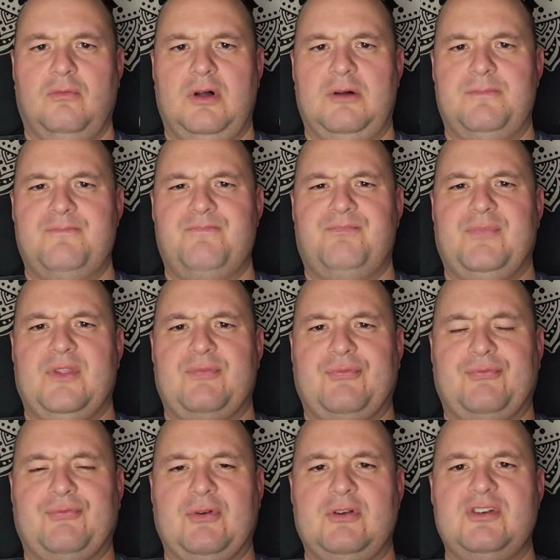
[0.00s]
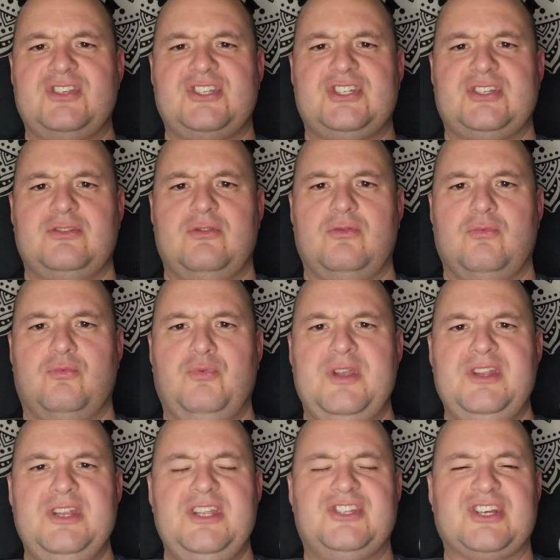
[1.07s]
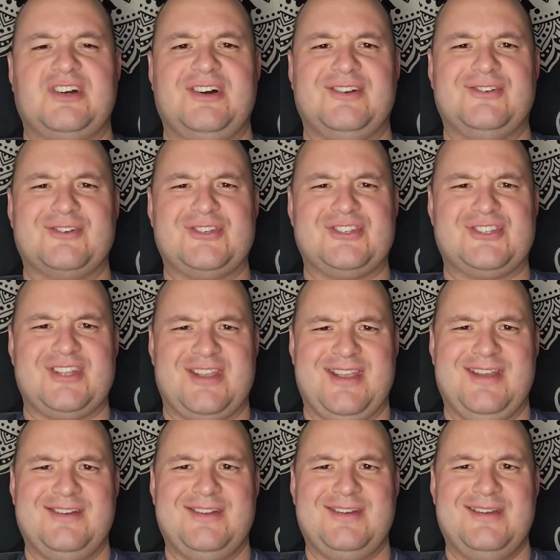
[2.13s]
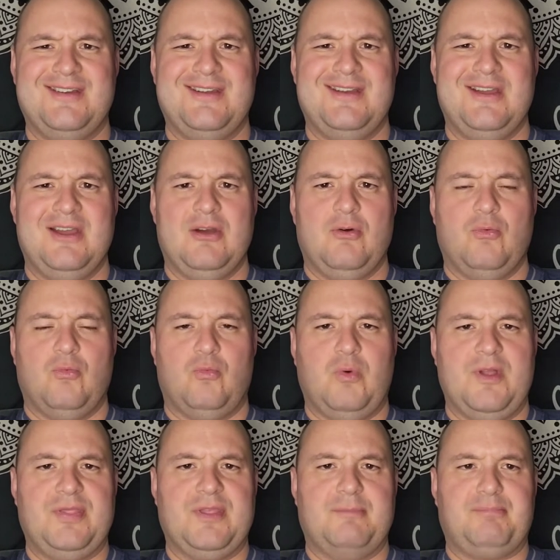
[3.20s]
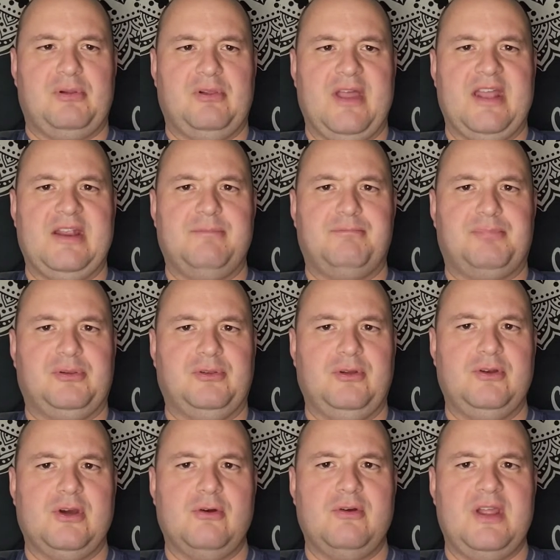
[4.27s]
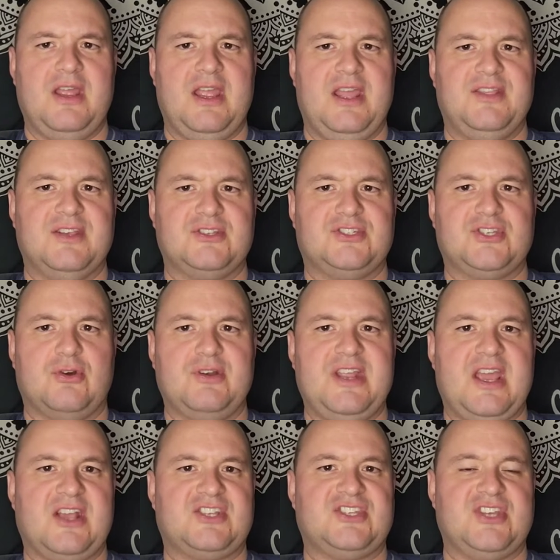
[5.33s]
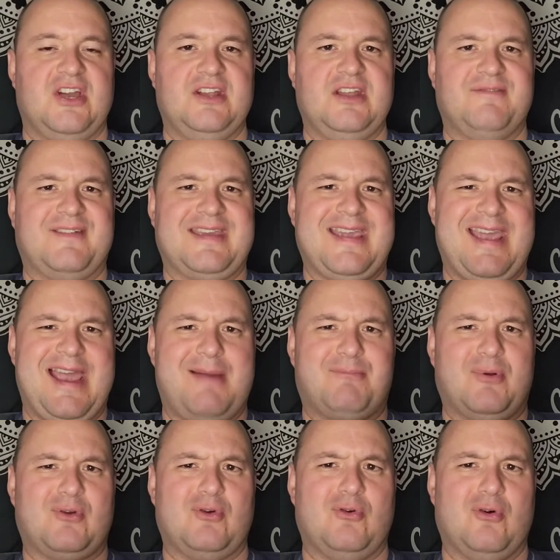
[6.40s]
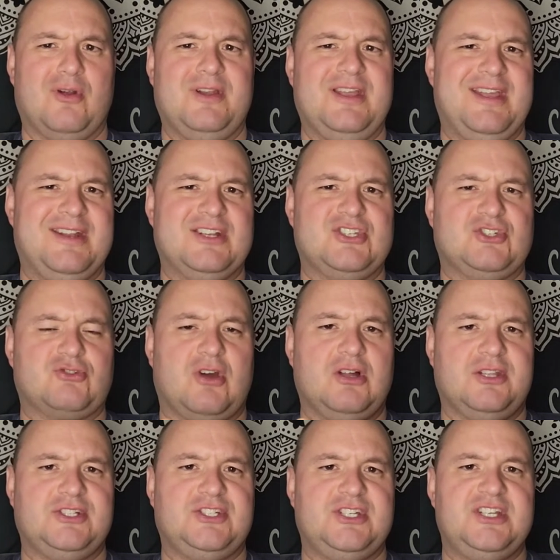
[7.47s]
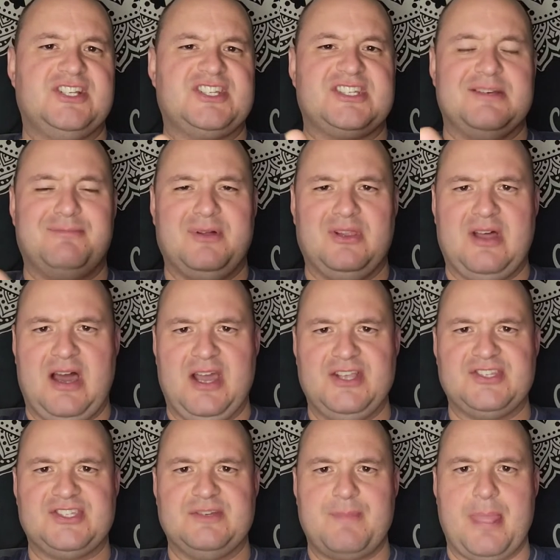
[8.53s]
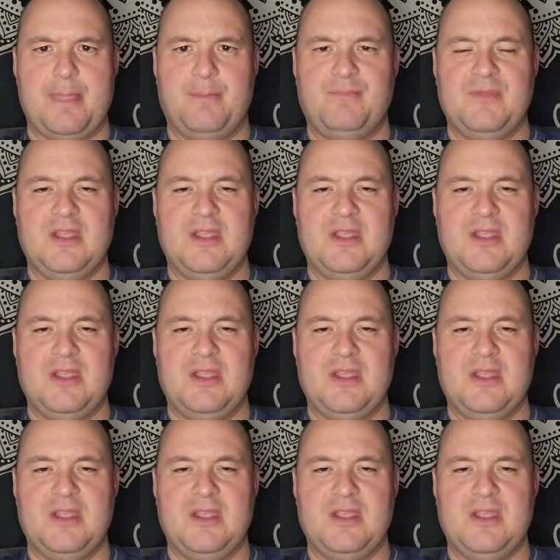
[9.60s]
Well, first, we need to understand what the planet Pluto and the zodiac sign of Capricorn in astrology symbolize.